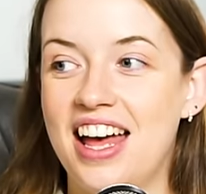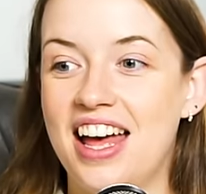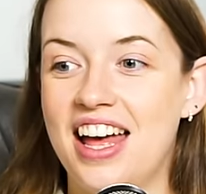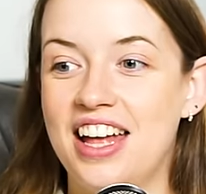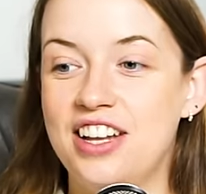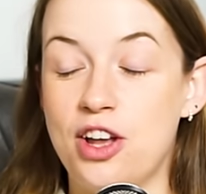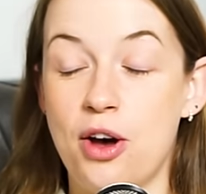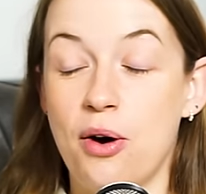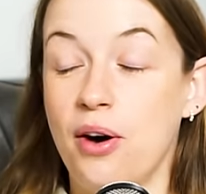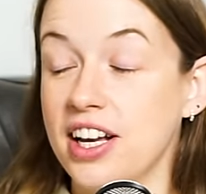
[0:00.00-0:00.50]

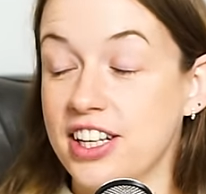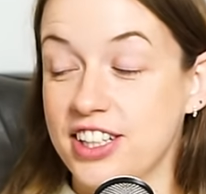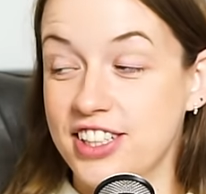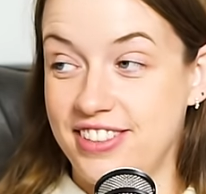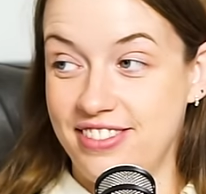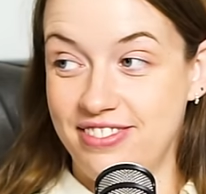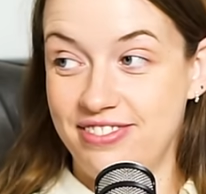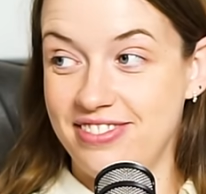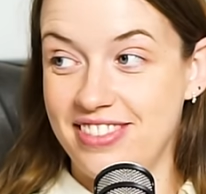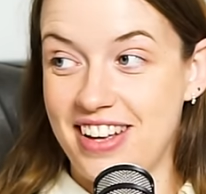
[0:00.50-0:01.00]
No, I
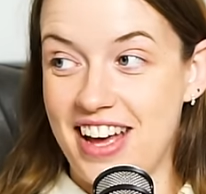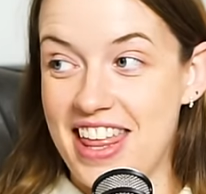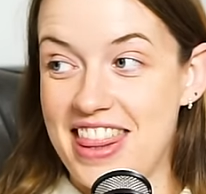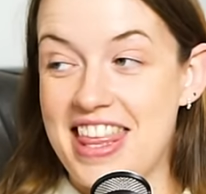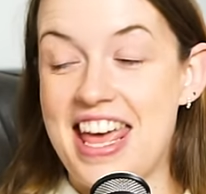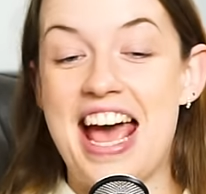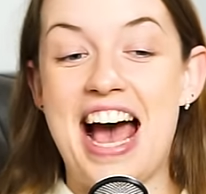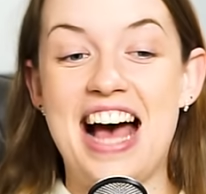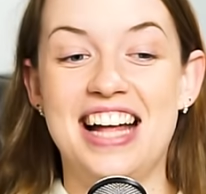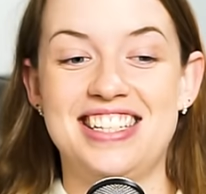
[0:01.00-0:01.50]
couldn't.
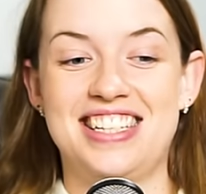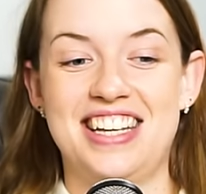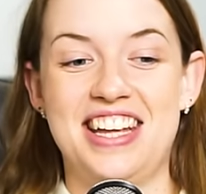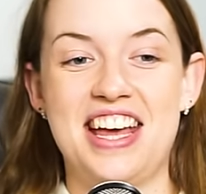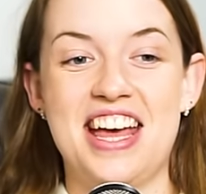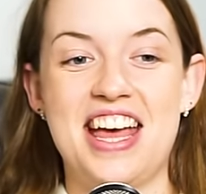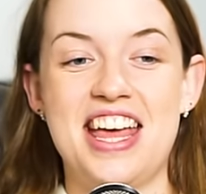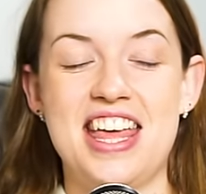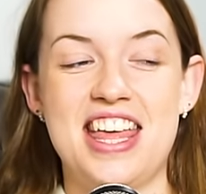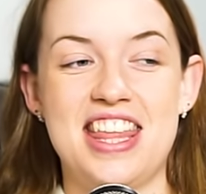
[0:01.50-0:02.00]
They had
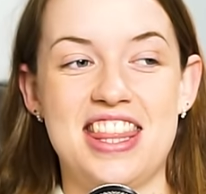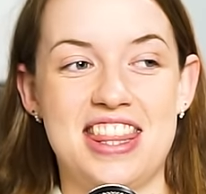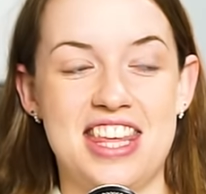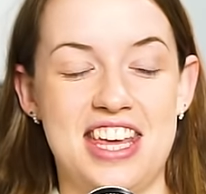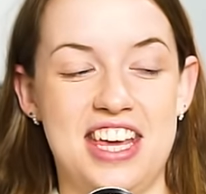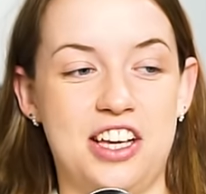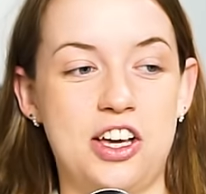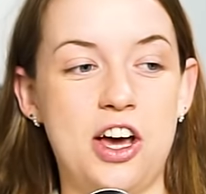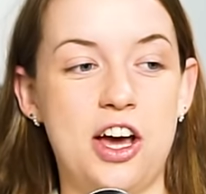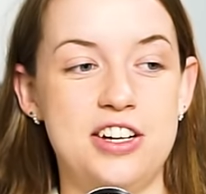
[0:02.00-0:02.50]
to...
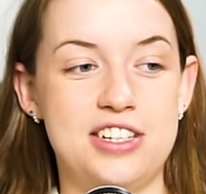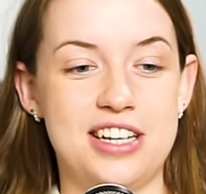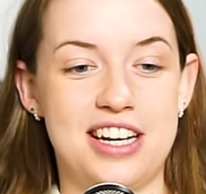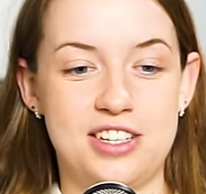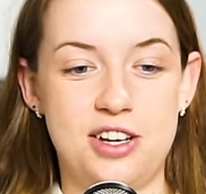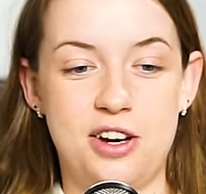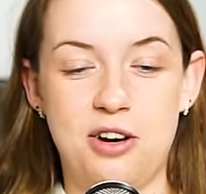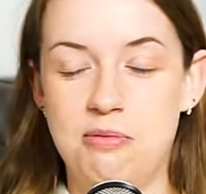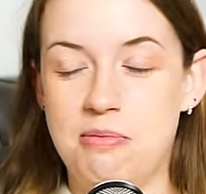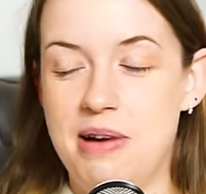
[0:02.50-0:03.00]
The coach had
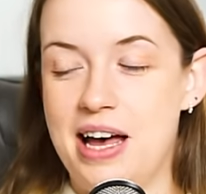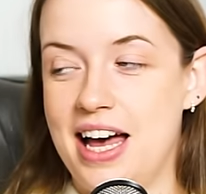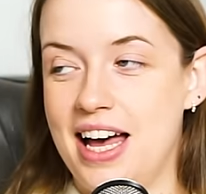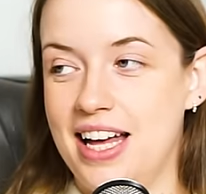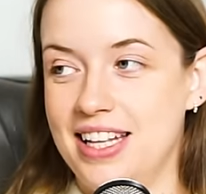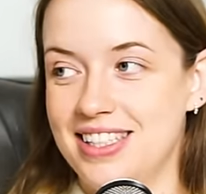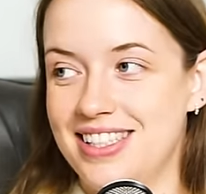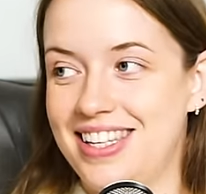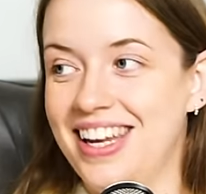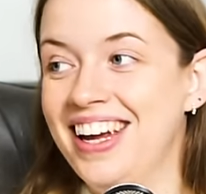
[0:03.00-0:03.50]
to hold my
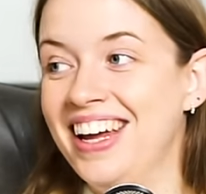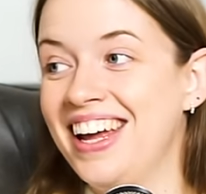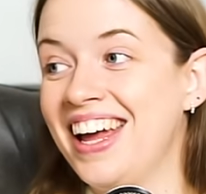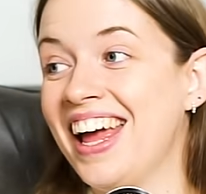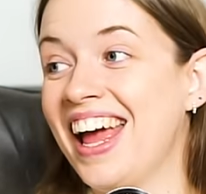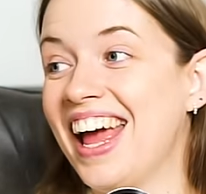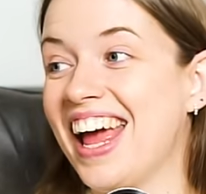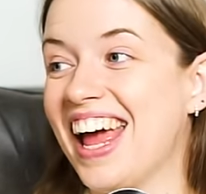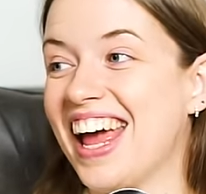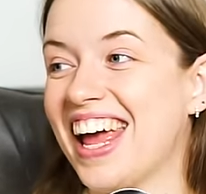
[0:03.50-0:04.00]
hands
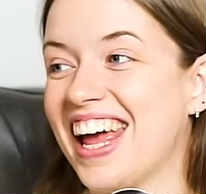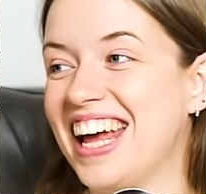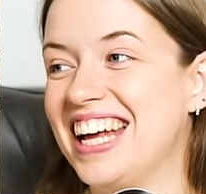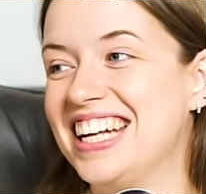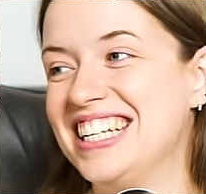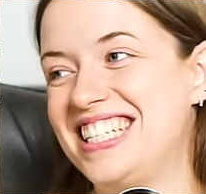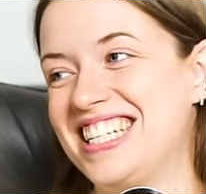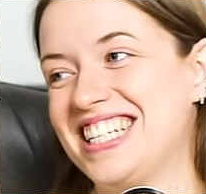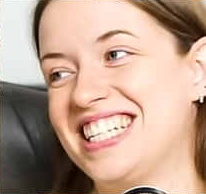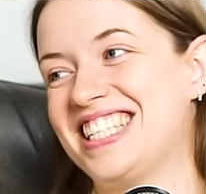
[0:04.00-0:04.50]

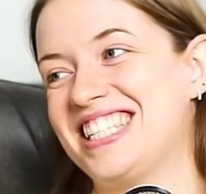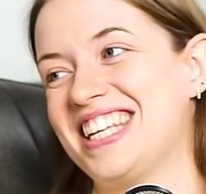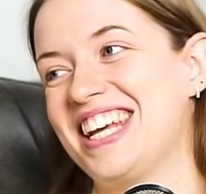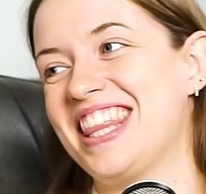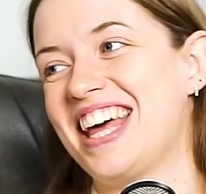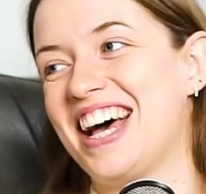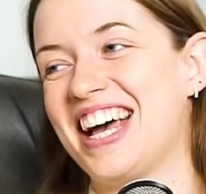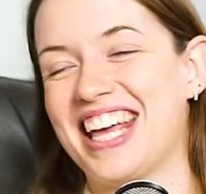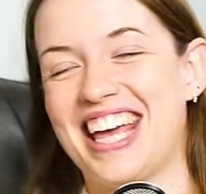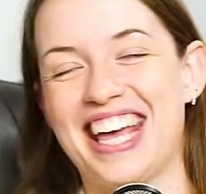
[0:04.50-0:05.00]
just so
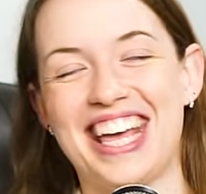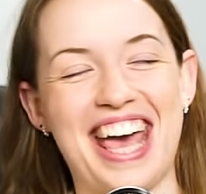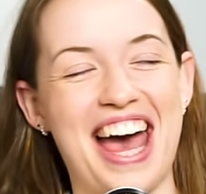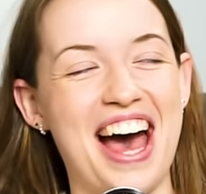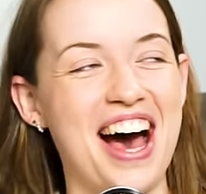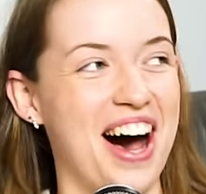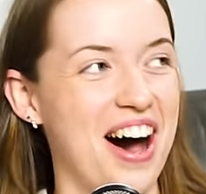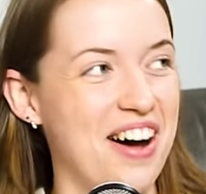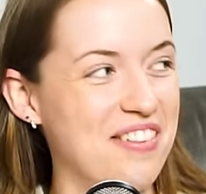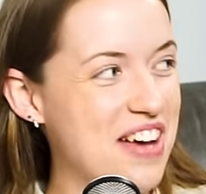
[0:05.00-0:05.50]
that I could get
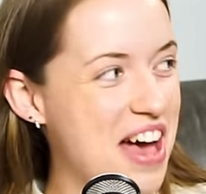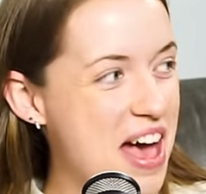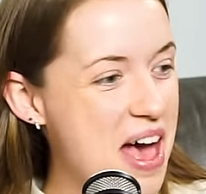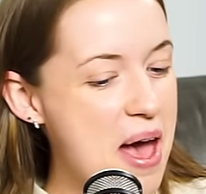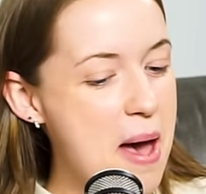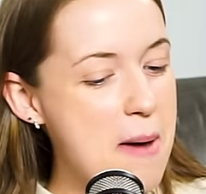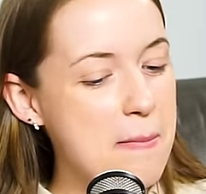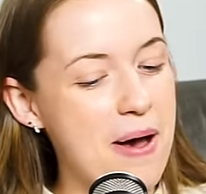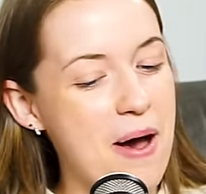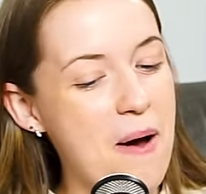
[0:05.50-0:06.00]
up.
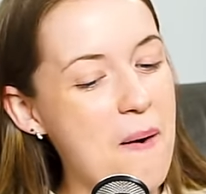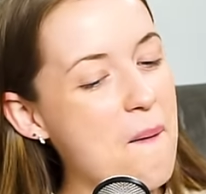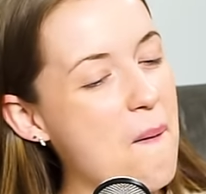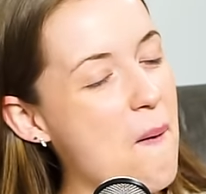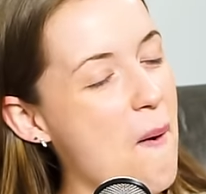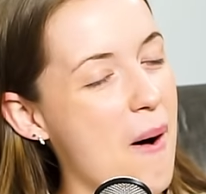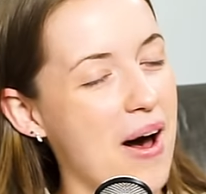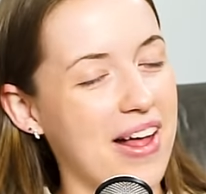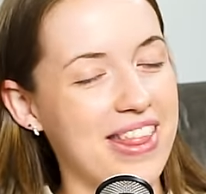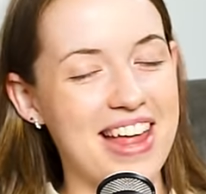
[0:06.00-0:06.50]
But
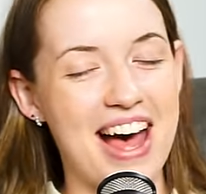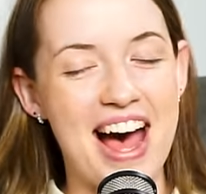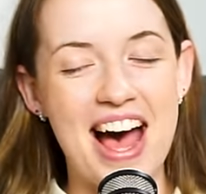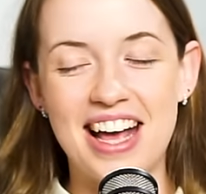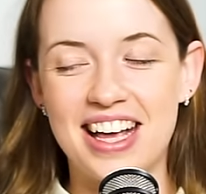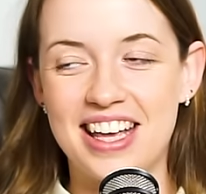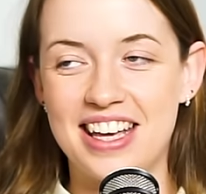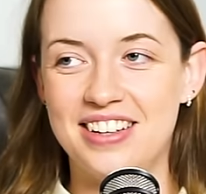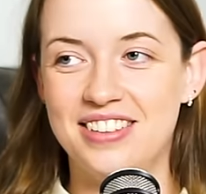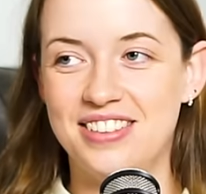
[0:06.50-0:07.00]
that
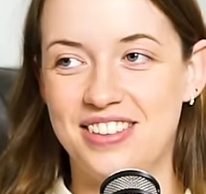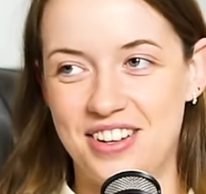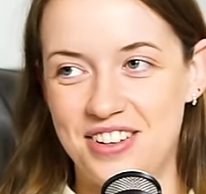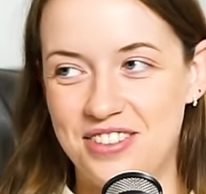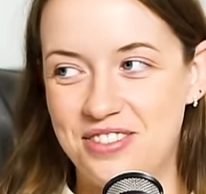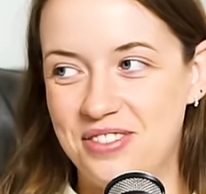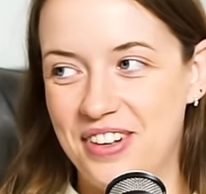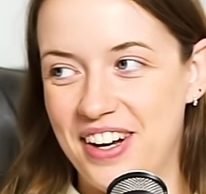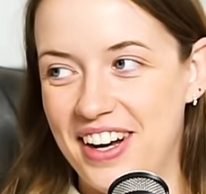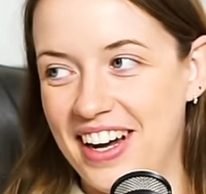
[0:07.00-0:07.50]
killed
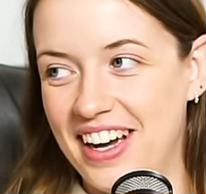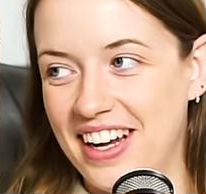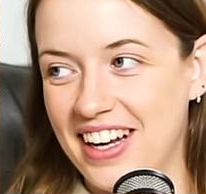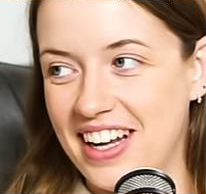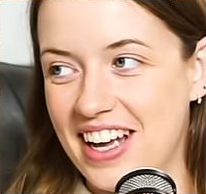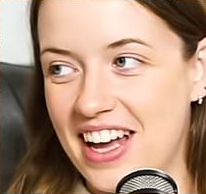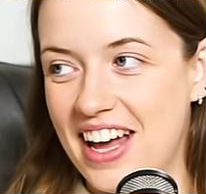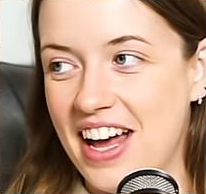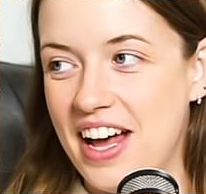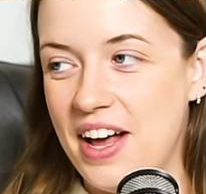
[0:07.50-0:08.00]
off
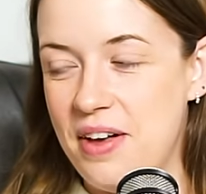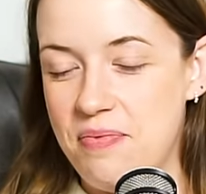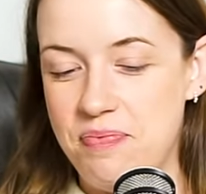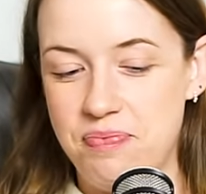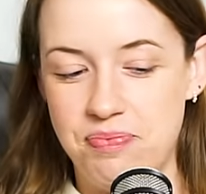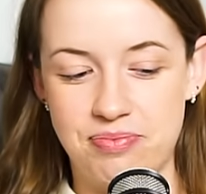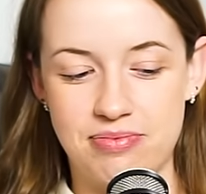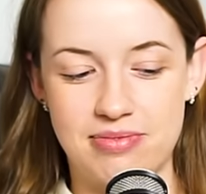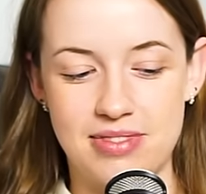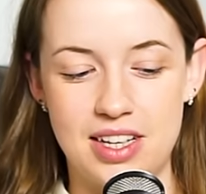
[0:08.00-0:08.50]
my
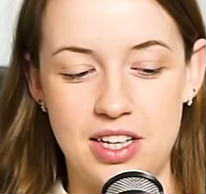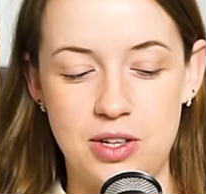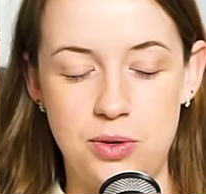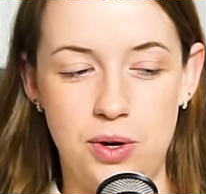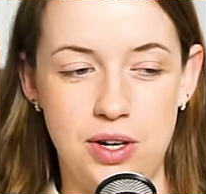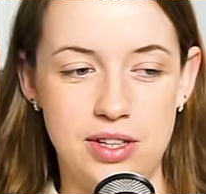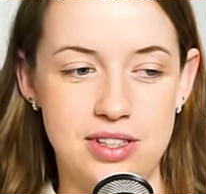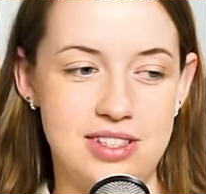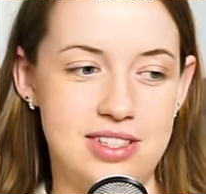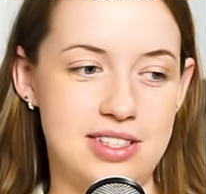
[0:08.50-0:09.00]

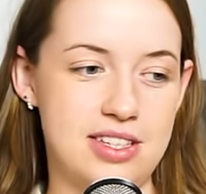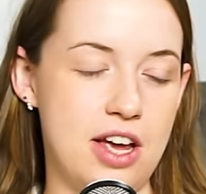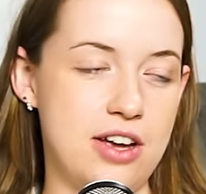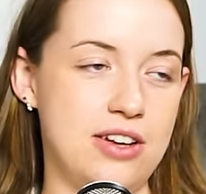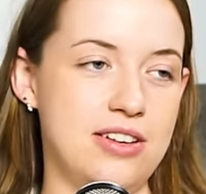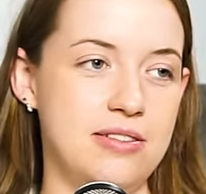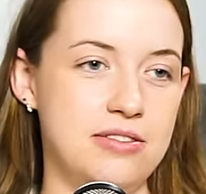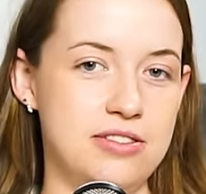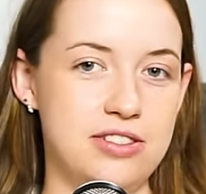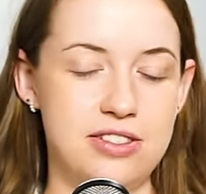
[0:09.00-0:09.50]
quads.
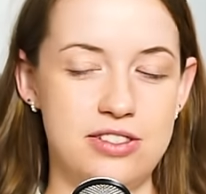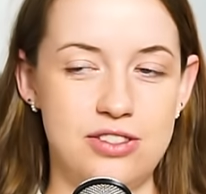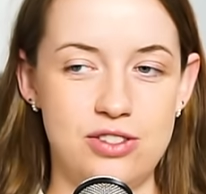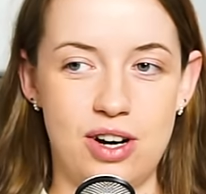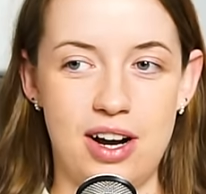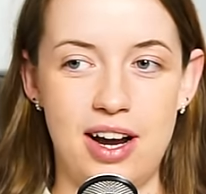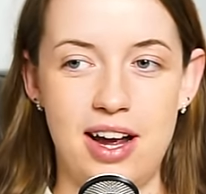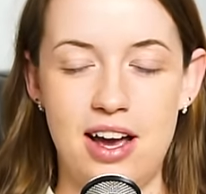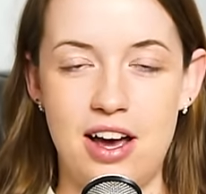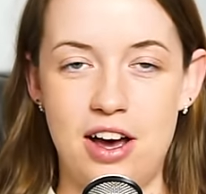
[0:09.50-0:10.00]
So
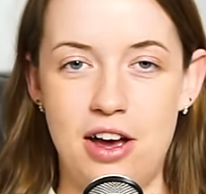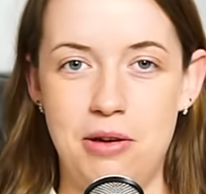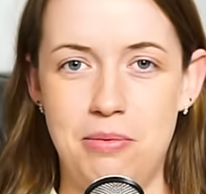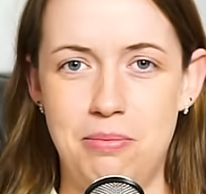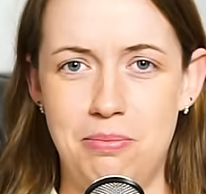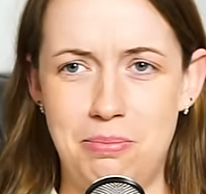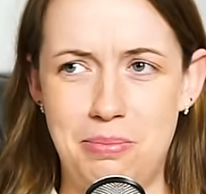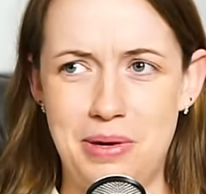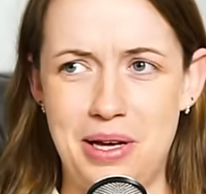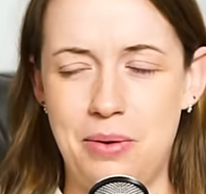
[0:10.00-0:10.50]
try at
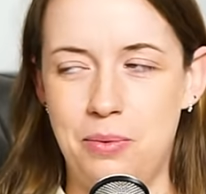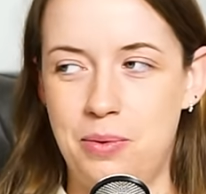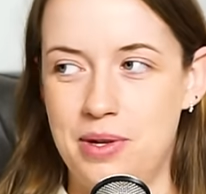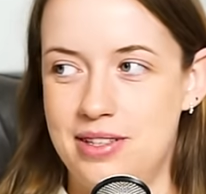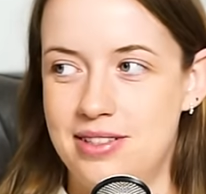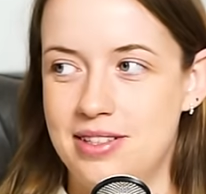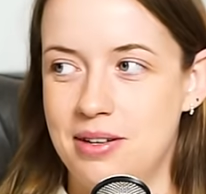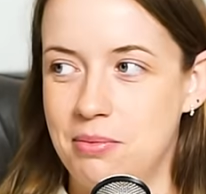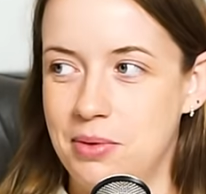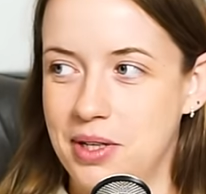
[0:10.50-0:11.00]
home, but
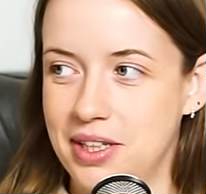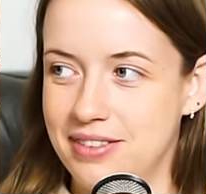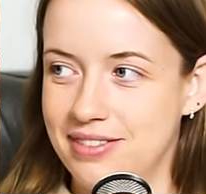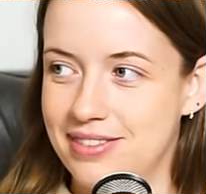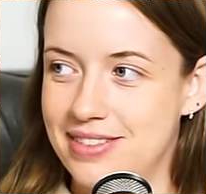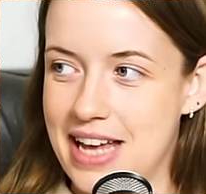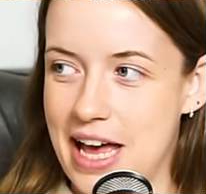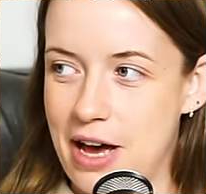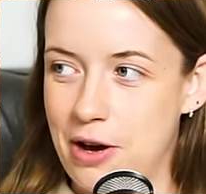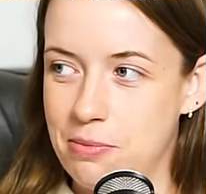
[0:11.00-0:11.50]
with someone
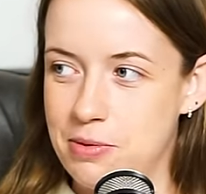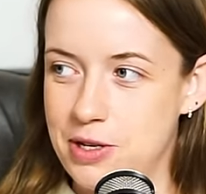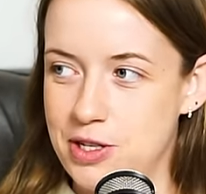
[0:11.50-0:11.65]
to help